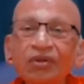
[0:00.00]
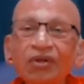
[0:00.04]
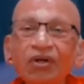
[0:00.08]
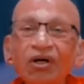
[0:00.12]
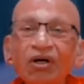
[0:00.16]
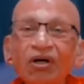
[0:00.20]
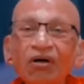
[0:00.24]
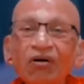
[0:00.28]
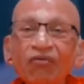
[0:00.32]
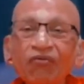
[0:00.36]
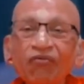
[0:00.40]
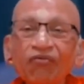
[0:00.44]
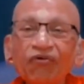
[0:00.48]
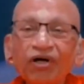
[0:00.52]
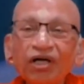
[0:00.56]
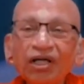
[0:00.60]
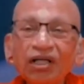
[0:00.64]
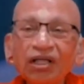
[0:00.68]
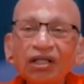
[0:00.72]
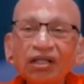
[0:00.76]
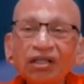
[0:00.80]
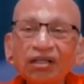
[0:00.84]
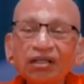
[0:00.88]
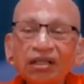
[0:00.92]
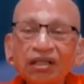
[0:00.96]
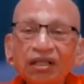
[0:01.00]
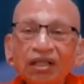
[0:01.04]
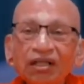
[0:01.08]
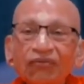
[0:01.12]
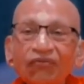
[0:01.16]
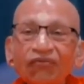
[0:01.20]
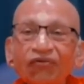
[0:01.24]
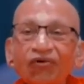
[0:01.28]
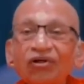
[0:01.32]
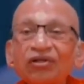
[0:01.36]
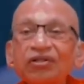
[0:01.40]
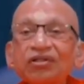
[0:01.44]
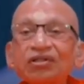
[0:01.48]
Oh, what is it that I
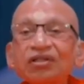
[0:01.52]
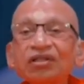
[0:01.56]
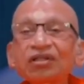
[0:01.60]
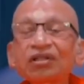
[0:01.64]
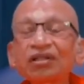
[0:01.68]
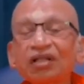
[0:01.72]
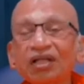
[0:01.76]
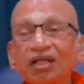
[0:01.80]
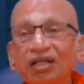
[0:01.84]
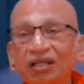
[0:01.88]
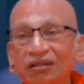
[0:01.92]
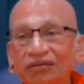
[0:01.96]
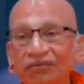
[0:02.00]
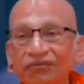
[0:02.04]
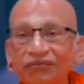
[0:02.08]
want in life?